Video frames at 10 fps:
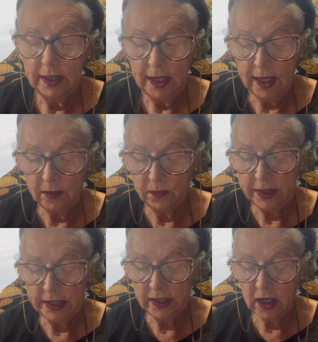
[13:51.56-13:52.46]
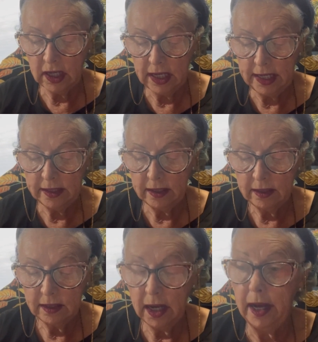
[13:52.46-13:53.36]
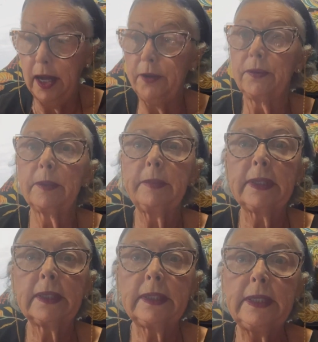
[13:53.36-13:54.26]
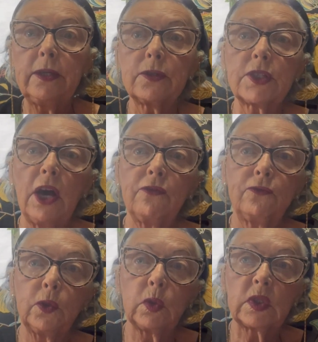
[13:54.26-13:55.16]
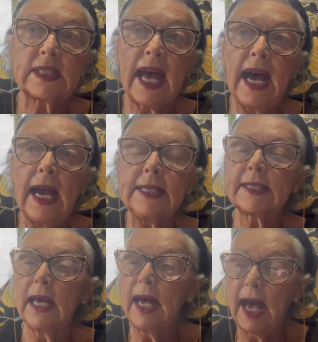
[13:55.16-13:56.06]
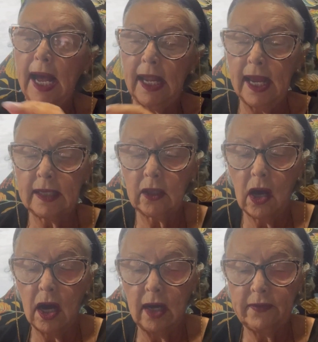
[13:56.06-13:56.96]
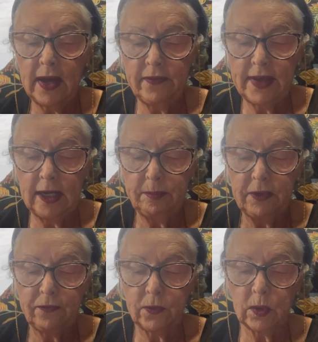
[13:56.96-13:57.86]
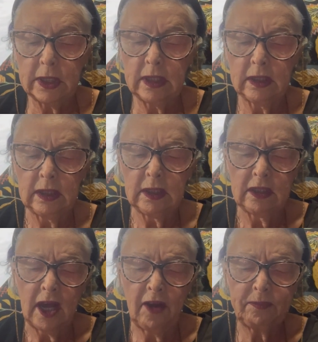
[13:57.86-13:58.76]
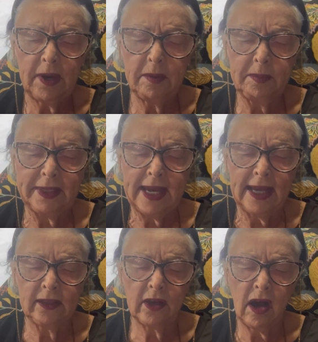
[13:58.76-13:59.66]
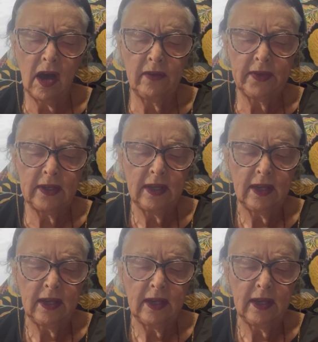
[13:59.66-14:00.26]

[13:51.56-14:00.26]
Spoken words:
and we got 100 milliliters, a full size. I like La Havre. I've had it before. I've probably had La Havre